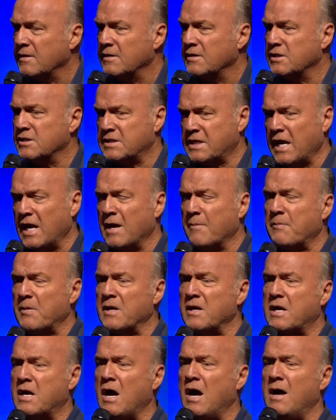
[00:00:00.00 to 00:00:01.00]
Just get up
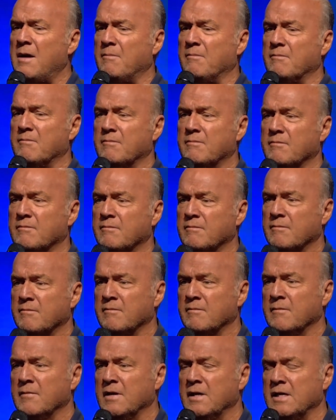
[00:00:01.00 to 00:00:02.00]
and come.
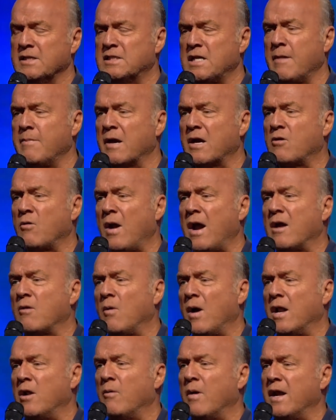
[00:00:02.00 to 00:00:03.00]
You say, "But Greg,
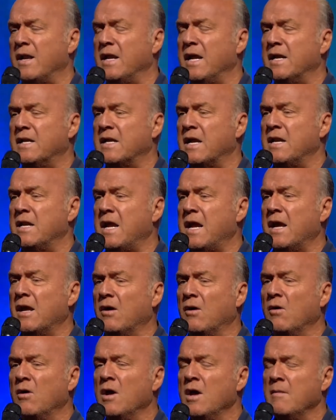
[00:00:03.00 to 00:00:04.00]
why do I need to
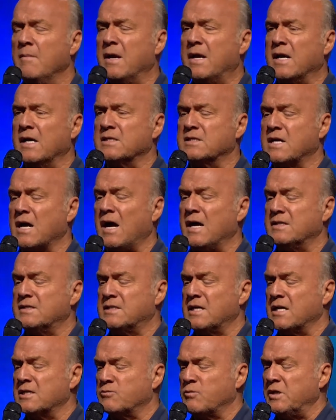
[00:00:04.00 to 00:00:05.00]
kneel?" Because God
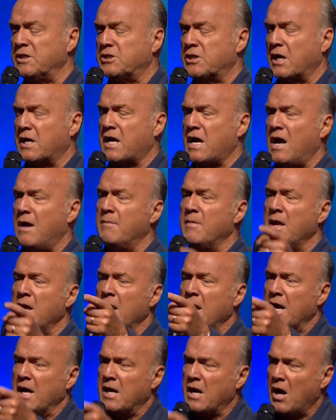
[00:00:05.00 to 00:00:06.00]
says we should come
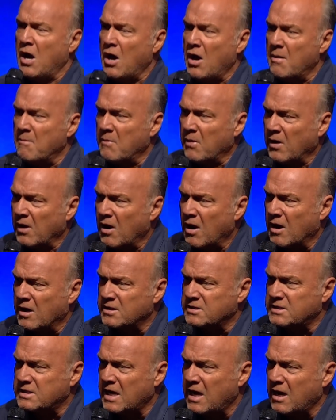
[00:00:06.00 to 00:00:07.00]
and humble
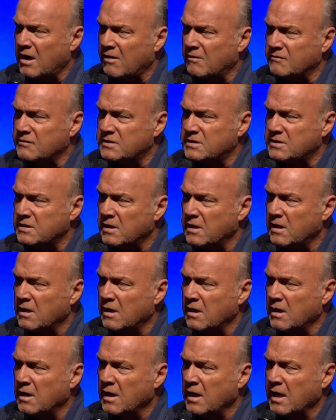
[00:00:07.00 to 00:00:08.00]
ourselves.
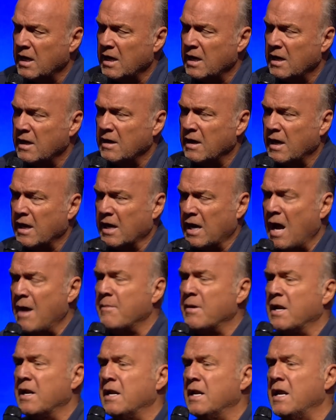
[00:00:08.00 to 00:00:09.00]
And I'm
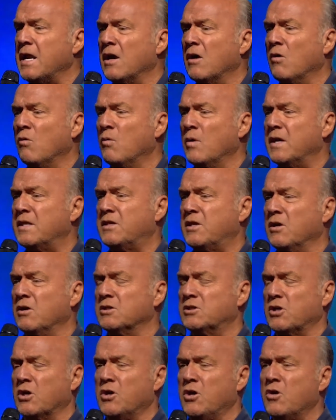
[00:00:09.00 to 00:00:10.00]
going to kneel with you.
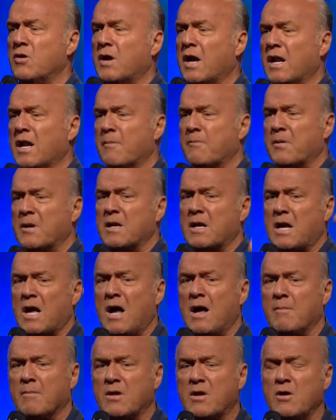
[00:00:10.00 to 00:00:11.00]
So you get up and
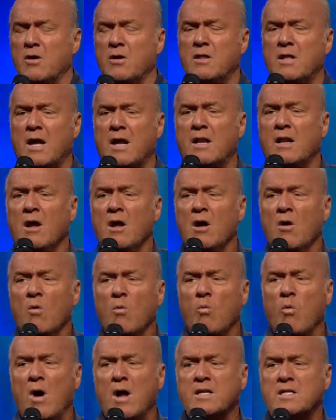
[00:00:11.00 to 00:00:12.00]
come. You that
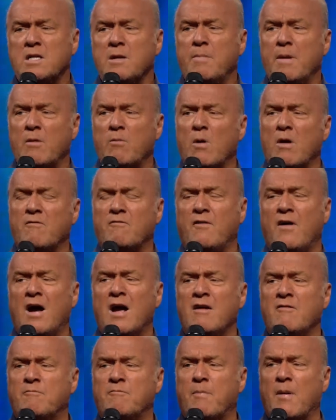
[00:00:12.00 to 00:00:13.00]
want to be
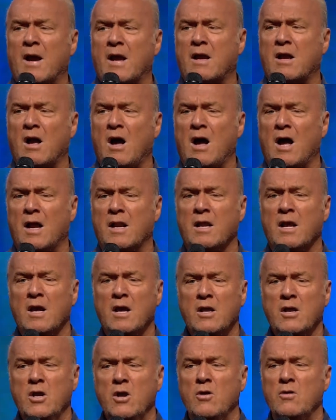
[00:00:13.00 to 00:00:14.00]
revived by God,
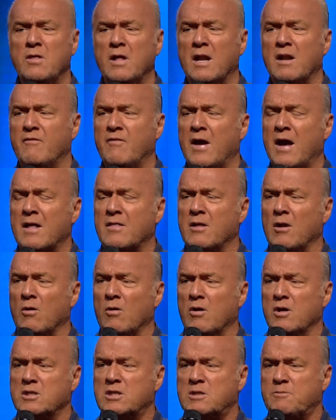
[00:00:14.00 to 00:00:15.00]
you that have had the
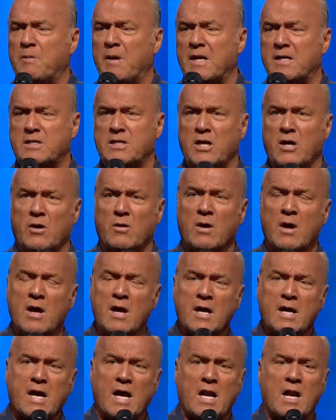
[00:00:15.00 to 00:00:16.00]
Lord speak to you,
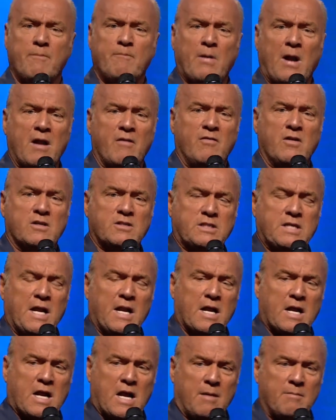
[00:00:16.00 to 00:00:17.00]
get up out of your seat
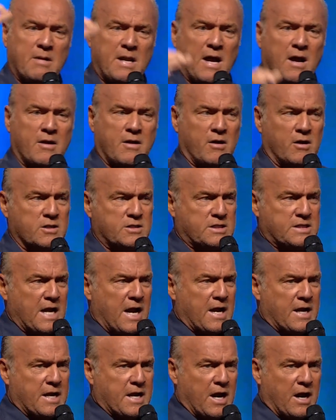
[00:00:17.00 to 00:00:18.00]
and come down here,
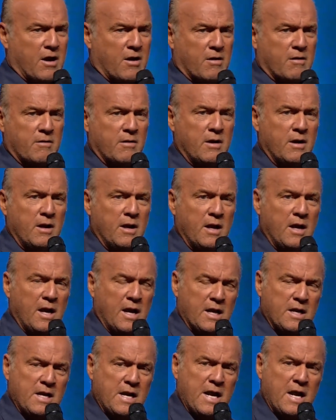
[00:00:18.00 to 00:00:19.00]
stand here
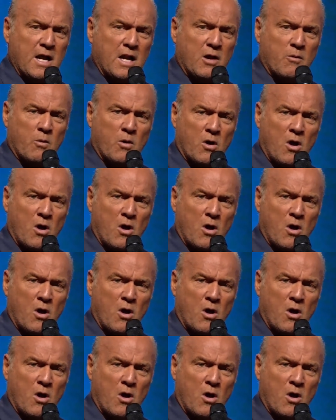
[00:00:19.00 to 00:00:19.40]
and kneel, and we're